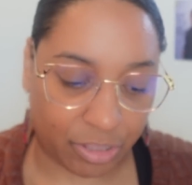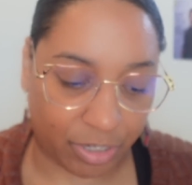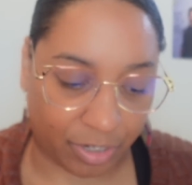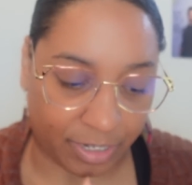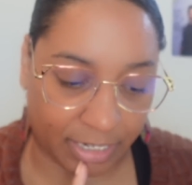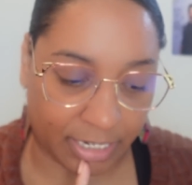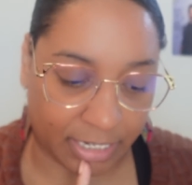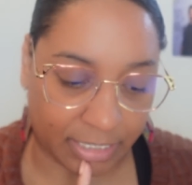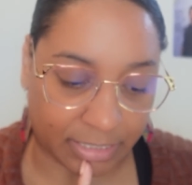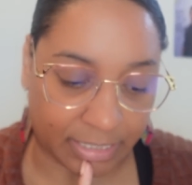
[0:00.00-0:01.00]
There
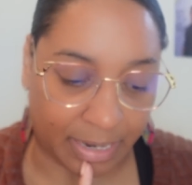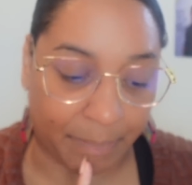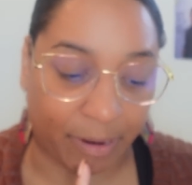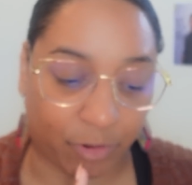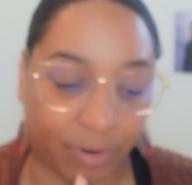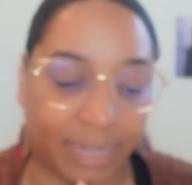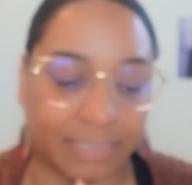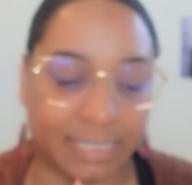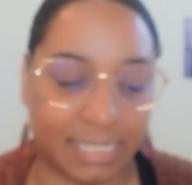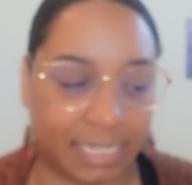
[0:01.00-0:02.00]
is a micro
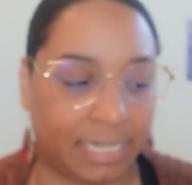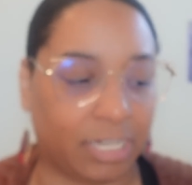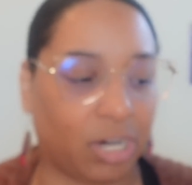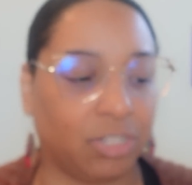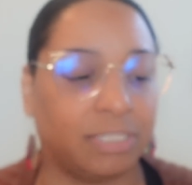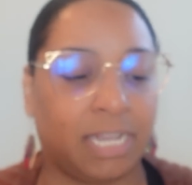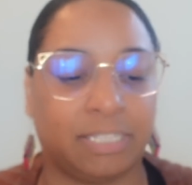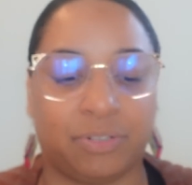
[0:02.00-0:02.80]
SD card slot,